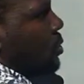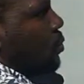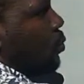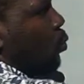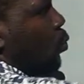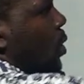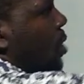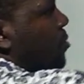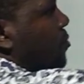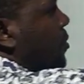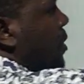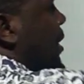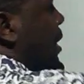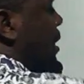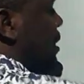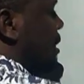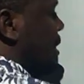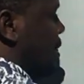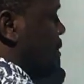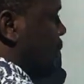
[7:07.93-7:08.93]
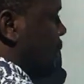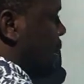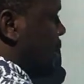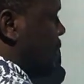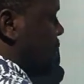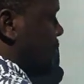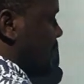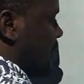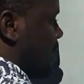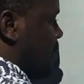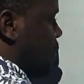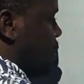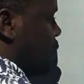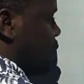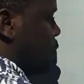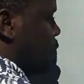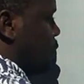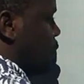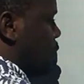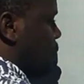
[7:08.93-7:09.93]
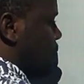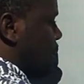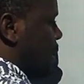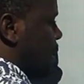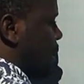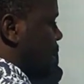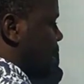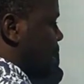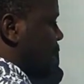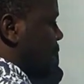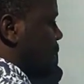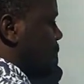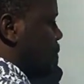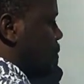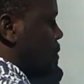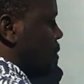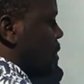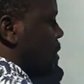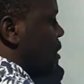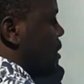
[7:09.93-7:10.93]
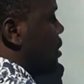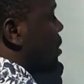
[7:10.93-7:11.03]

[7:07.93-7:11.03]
1 Faraday, look at this now, I want to do copper now. Q